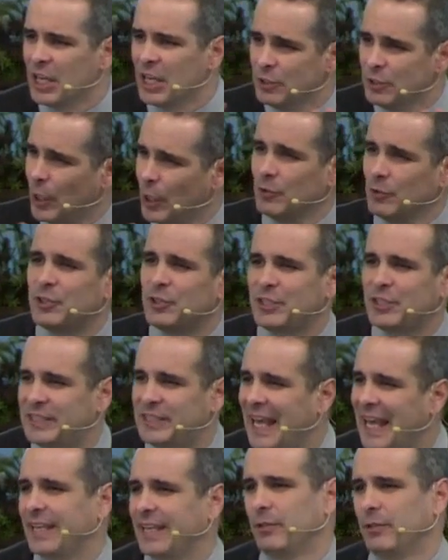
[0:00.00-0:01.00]
Don't
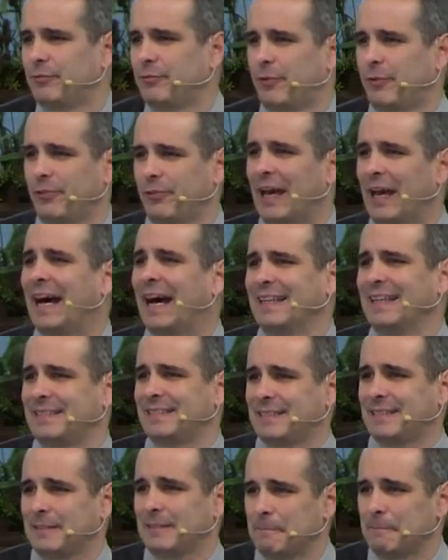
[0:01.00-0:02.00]
settle for that.